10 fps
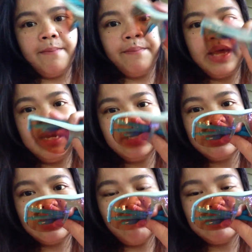but it
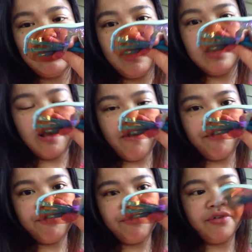just gives you
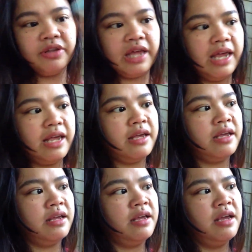enough like
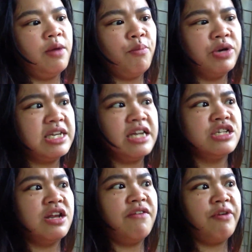
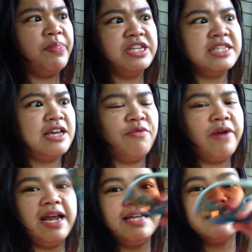protection from the sun
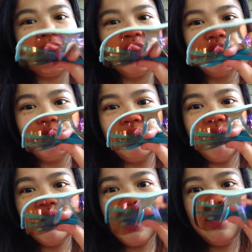rays. And I do love
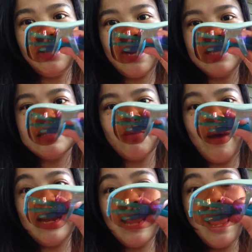the color. It's
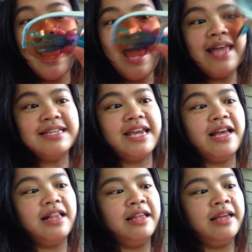white and
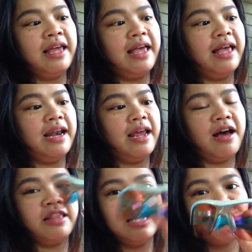teal, and I
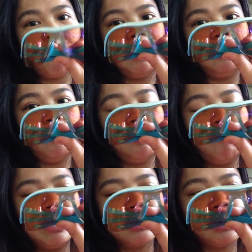got this from my local
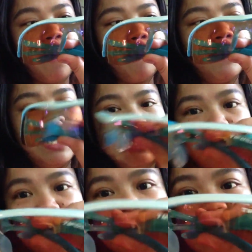bike shop.
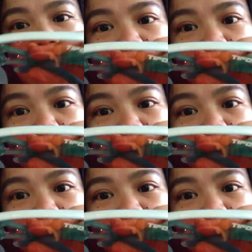It's once again